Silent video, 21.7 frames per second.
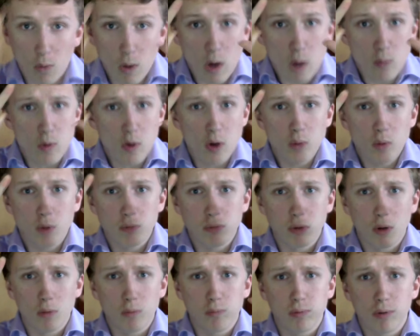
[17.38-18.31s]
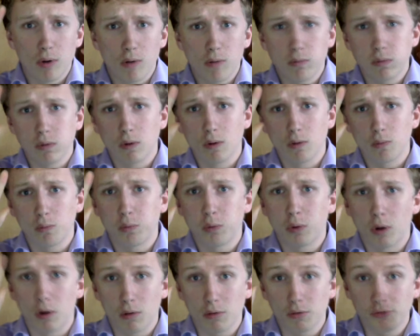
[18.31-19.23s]
whoa whoa whoa whoa whoa
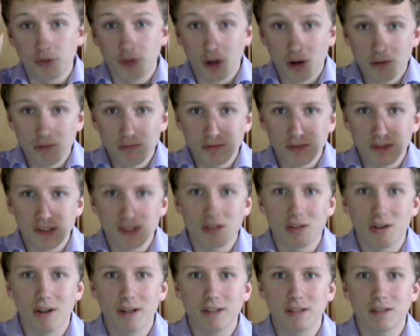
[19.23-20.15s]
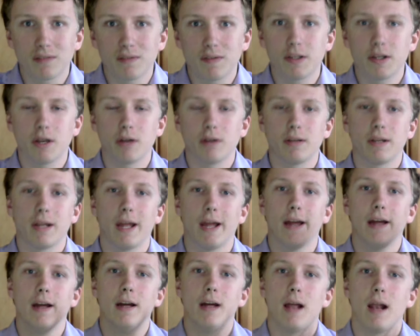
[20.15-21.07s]
whoa don't dislike the video
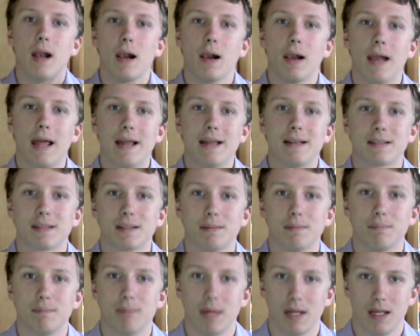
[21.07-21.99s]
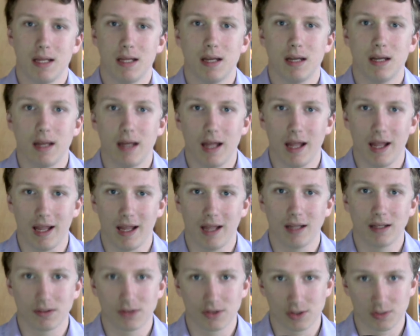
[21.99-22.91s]
yet, let me
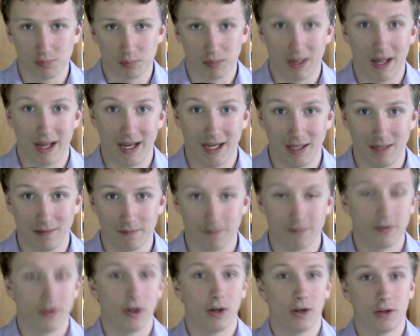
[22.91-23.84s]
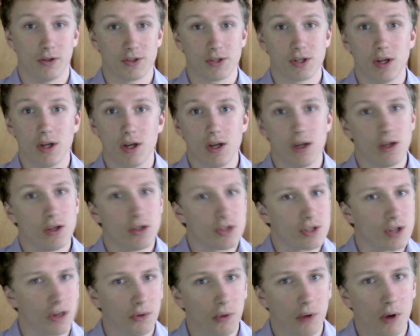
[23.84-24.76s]
explain first.
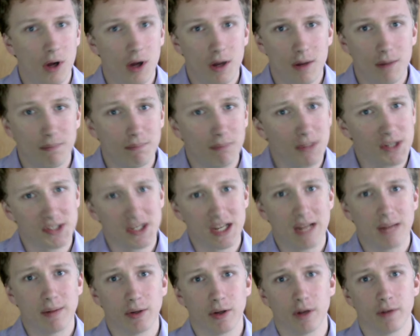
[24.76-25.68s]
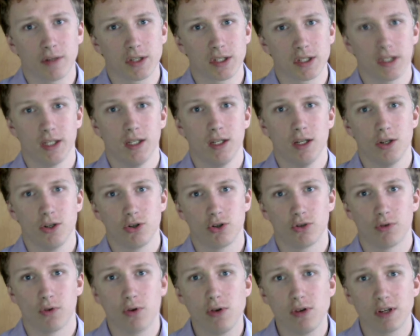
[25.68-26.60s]
So, my statement, obviously,
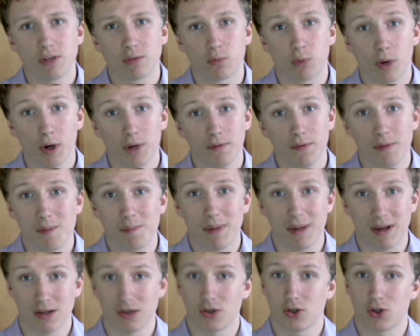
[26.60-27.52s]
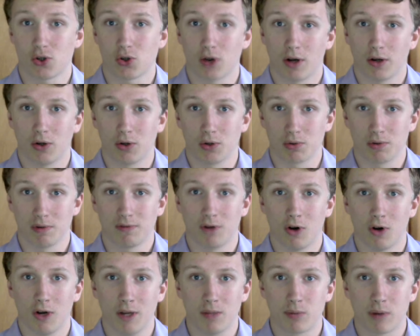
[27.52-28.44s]
Giroud is one of the best strikers we've
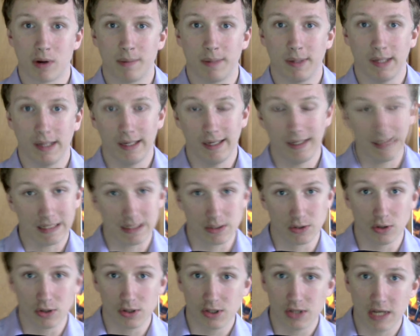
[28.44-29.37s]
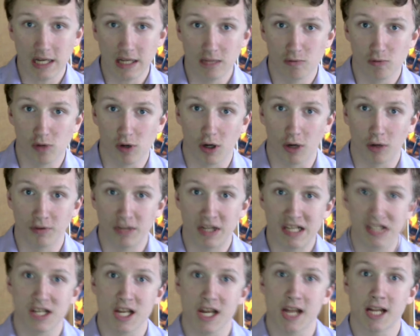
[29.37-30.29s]
got in the Premier League. That's not saying the world,
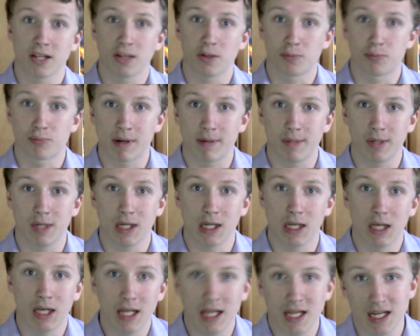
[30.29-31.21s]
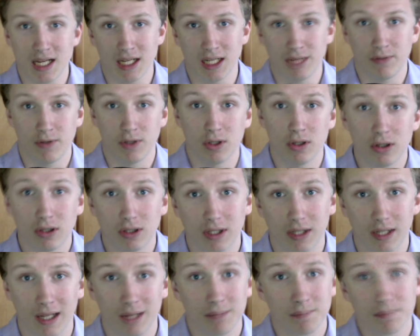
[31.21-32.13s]
that's saying the Premier League. And if you look at
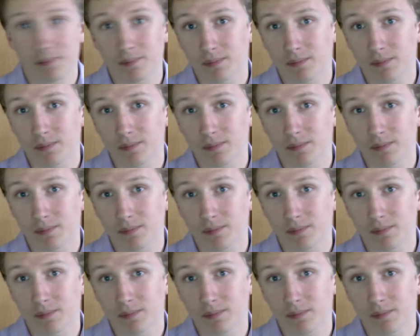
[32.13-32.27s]
it,